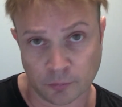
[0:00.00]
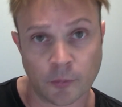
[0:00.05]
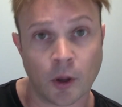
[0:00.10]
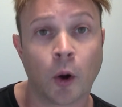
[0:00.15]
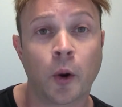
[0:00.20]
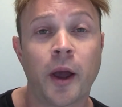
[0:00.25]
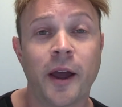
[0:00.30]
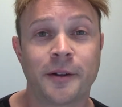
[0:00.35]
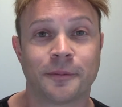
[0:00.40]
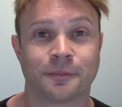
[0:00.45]

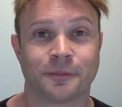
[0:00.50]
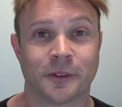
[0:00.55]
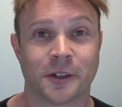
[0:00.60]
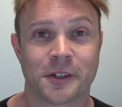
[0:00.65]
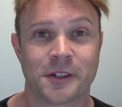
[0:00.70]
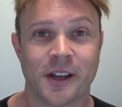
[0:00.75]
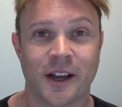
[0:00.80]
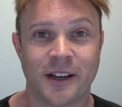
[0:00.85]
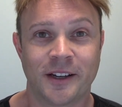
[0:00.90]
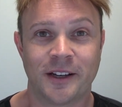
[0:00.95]
Okay,
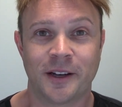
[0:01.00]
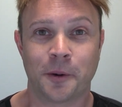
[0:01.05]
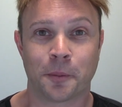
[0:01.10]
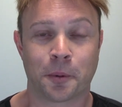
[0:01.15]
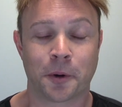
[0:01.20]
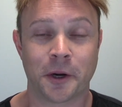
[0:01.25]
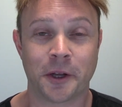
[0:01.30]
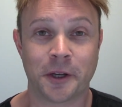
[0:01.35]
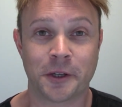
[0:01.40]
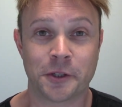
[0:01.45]
looks like I did a
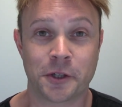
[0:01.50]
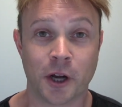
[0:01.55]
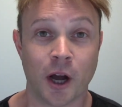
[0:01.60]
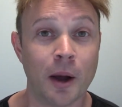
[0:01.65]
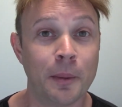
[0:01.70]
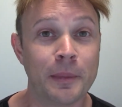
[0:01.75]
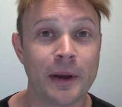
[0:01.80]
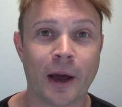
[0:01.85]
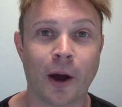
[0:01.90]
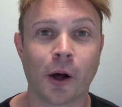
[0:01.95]
pretty good
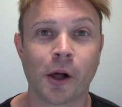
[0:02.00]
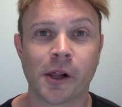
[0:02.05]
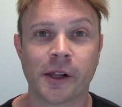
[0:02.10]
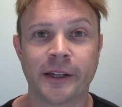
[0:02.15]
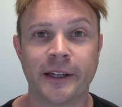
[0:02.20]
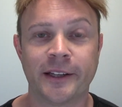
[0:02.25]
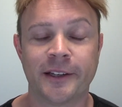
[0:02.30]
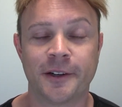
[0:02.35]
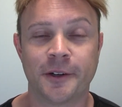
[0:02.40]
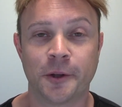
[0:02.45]
job. Now all I
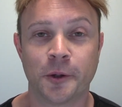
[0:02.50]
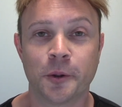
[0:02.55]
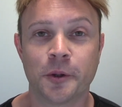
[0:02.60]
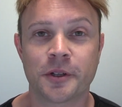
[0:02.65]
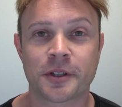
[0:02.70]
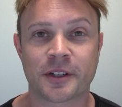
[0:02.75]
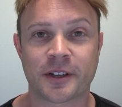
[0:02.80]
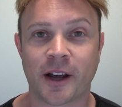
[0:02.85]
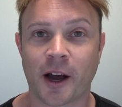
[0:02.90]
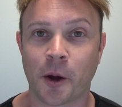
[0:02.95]
need to do
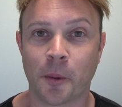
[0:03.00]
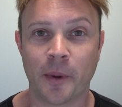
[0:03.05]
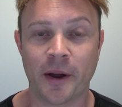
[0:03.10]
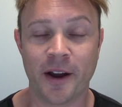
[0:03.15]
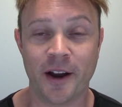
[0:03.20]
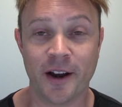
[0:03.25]
is style my